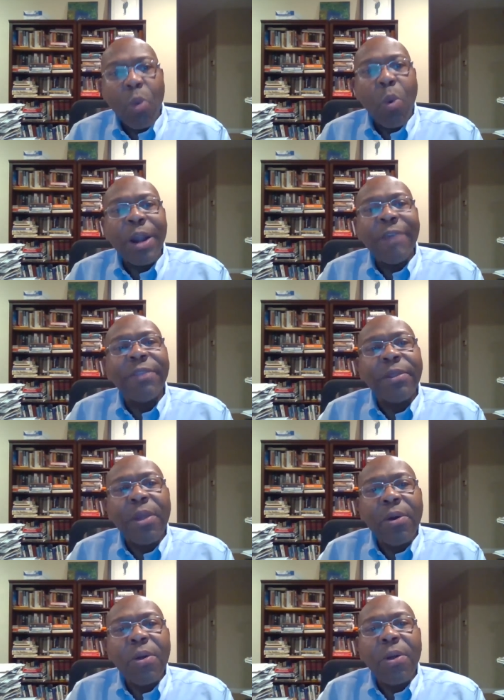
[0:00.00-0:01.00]
One of the
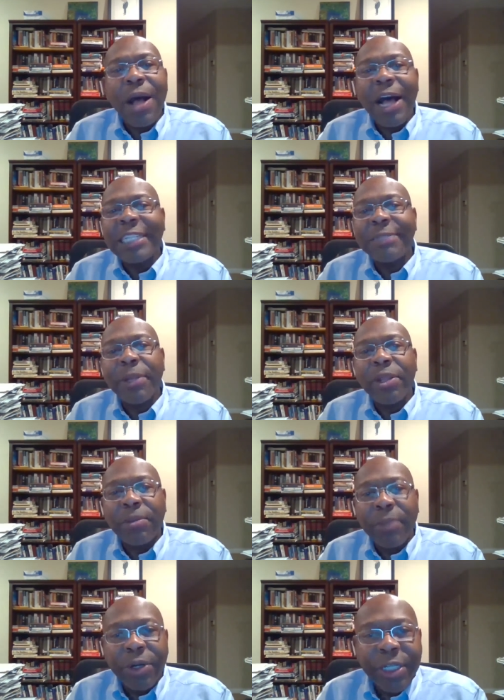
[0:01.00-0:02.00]
local hospital
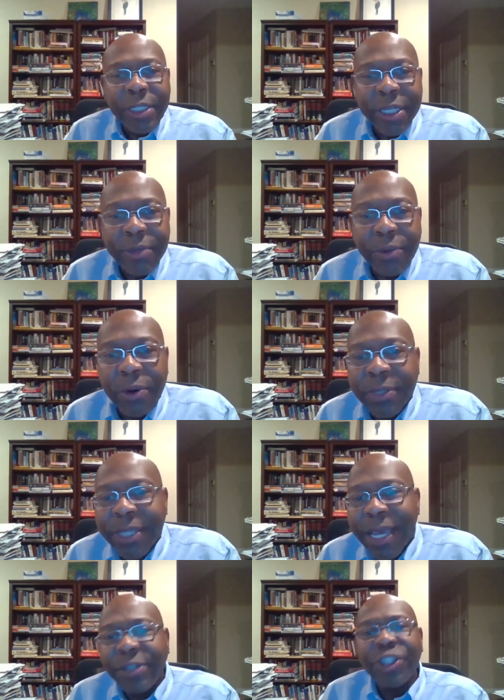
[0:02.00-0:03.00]
emergency rooms
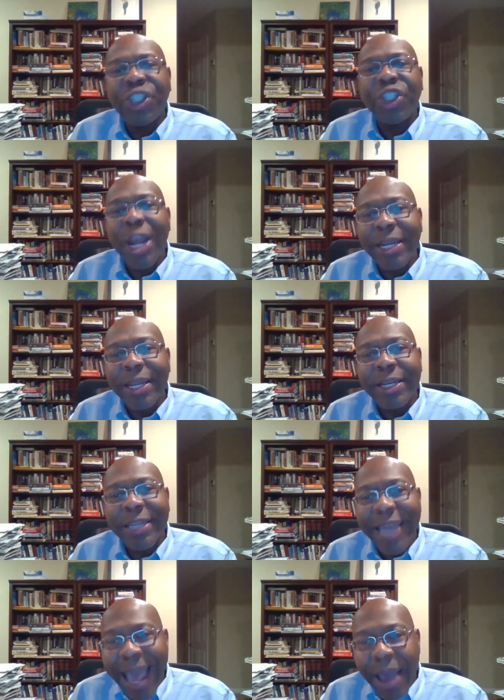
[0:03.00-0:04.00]
had to shut
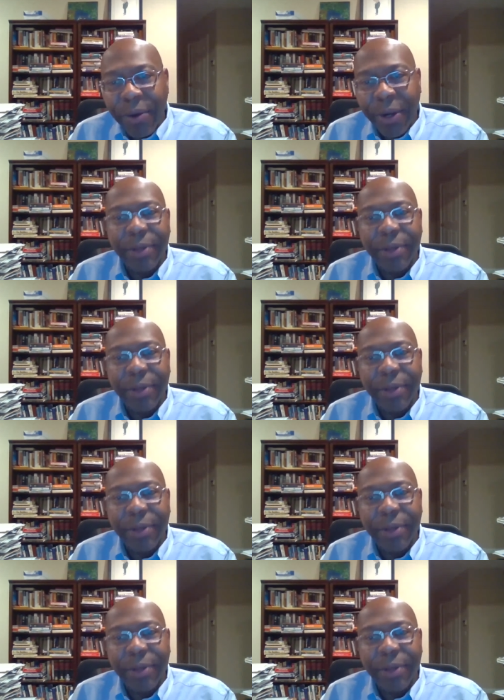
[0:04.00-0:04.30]
down,